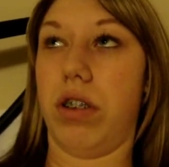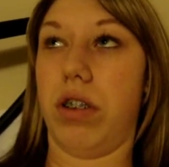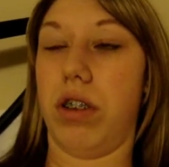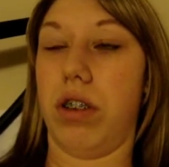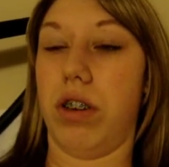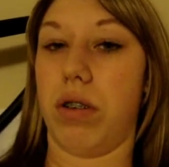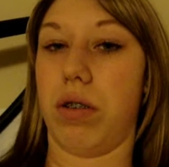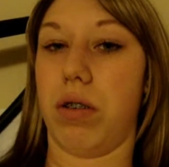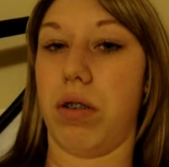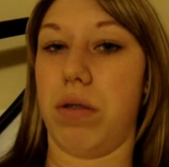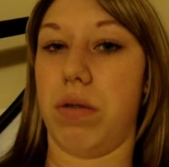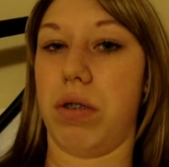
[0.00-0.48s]
You
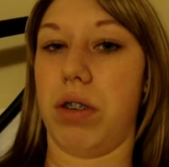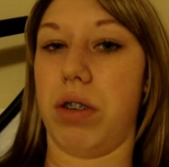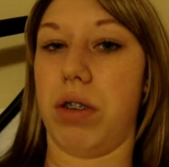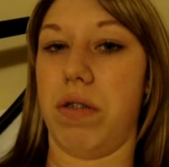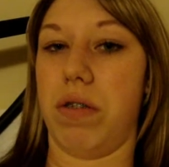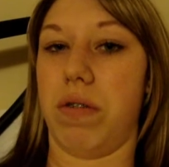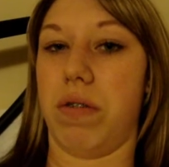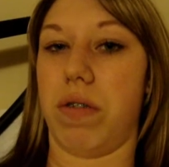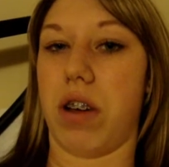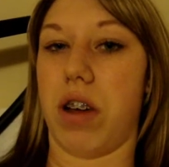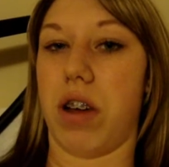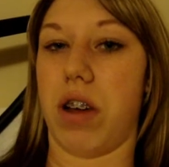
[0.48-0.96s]
know, when
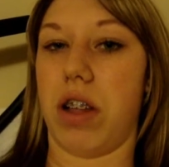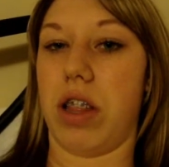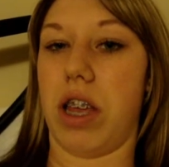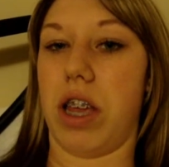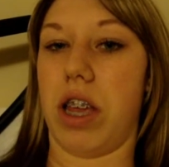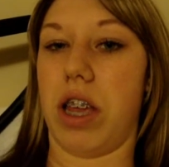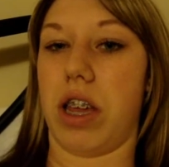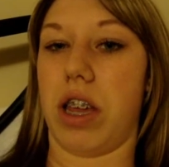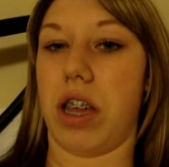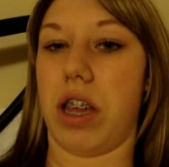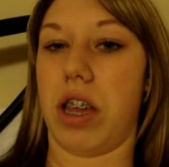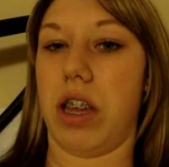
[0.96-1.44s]
you've got
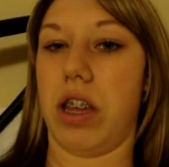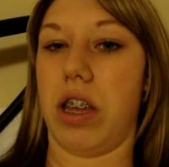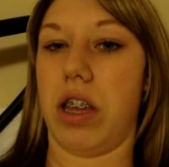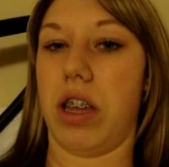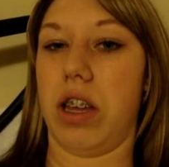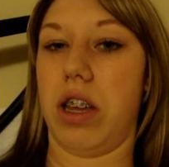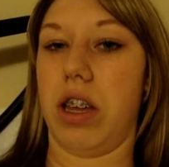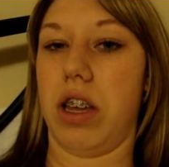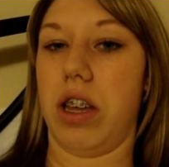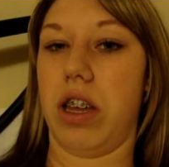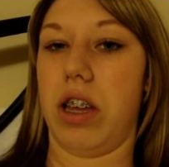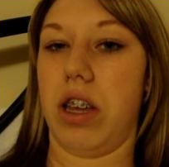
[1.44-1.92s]
like
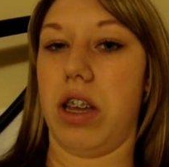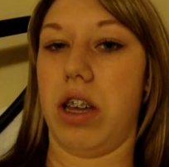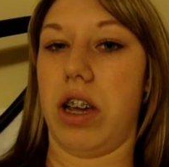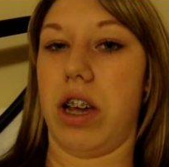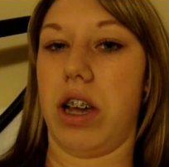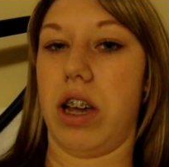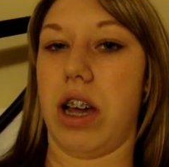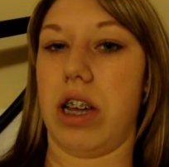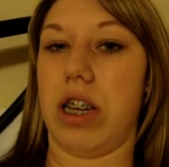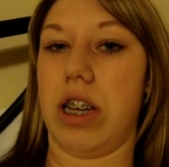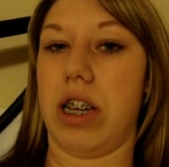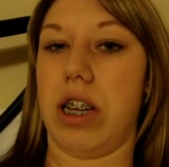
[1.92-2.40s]

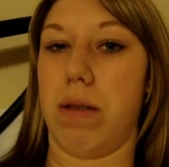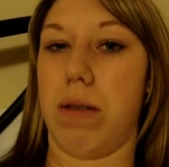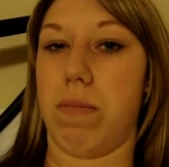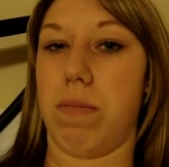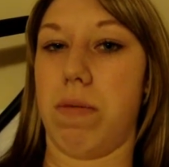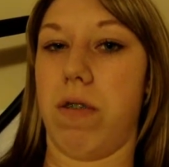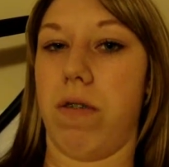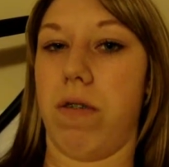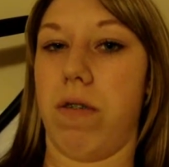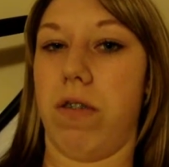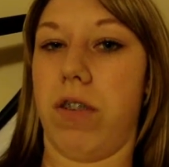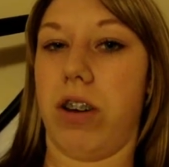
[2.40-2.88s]
an
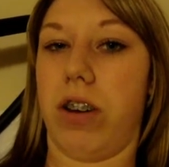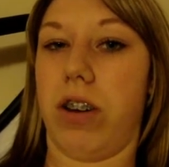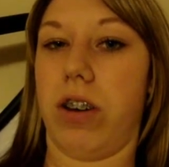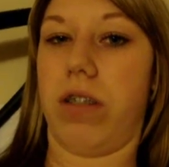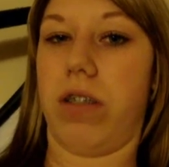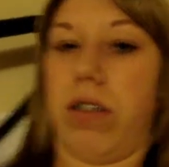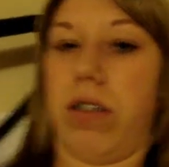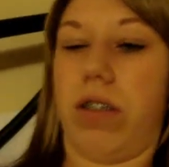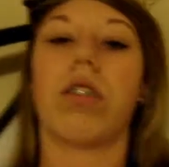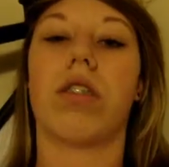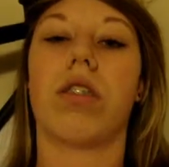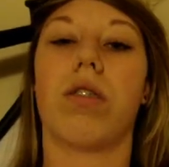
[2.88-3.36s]
emo over,
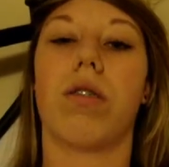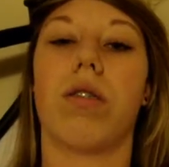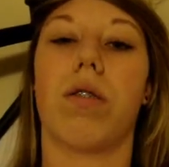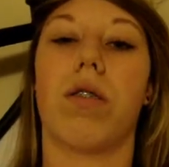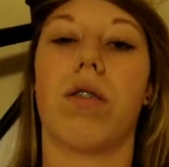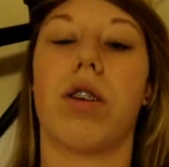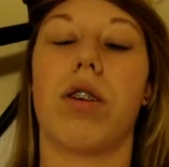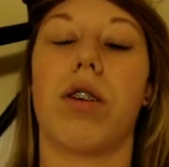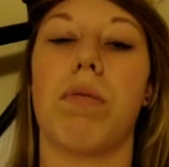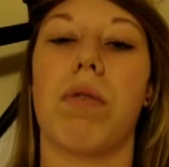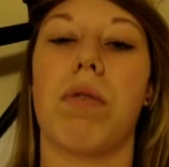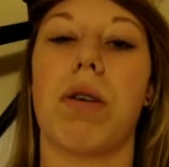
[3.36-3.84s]

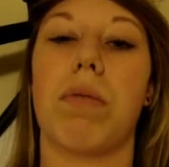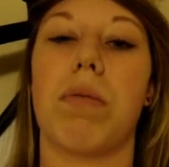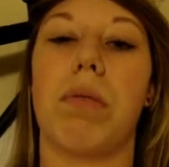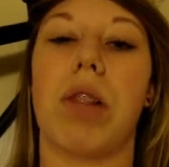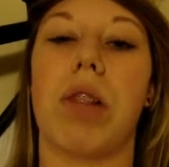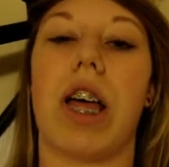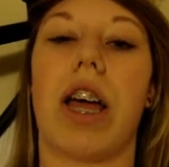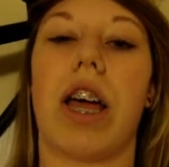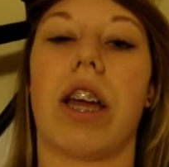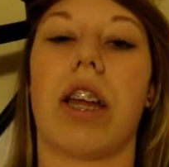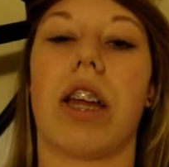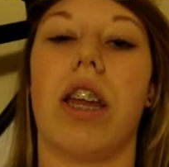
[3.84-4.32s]
or you wear
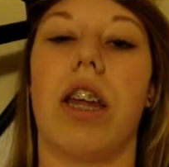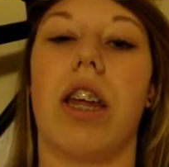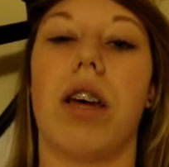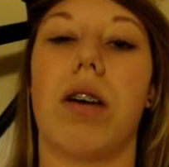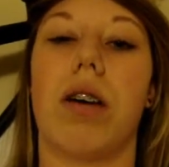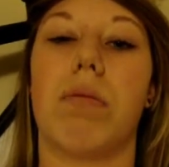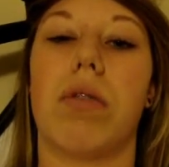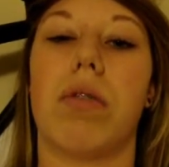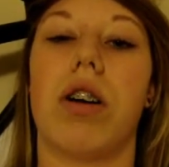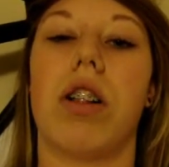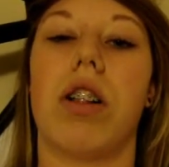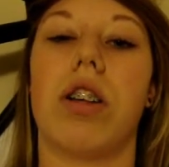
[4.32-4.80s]
black
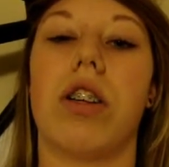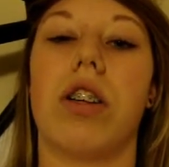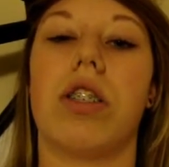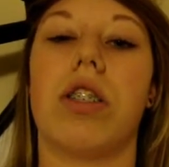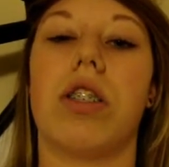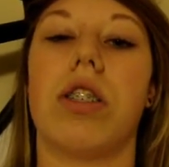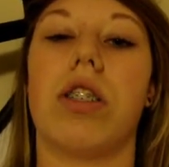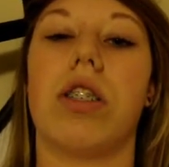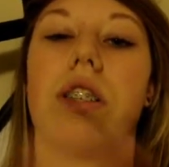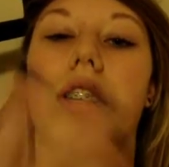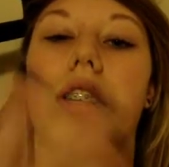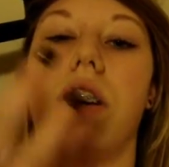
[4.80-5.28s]
nail polish
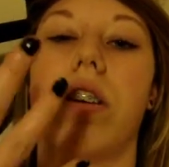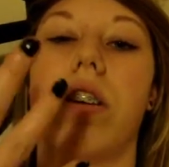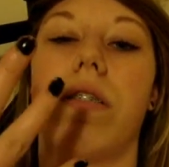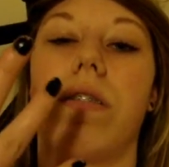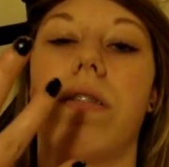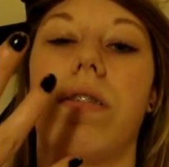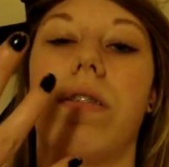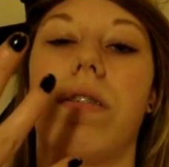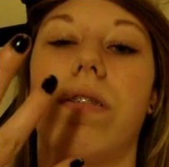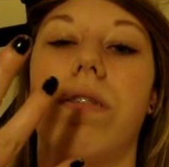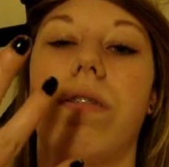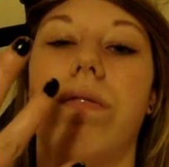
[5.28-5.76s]
and
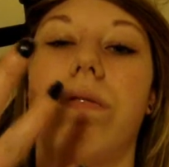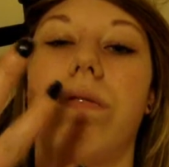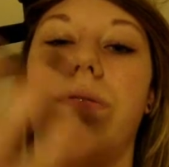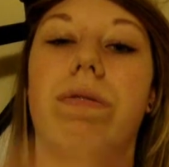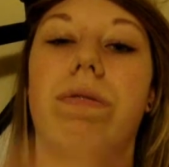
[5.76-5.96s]
stuff.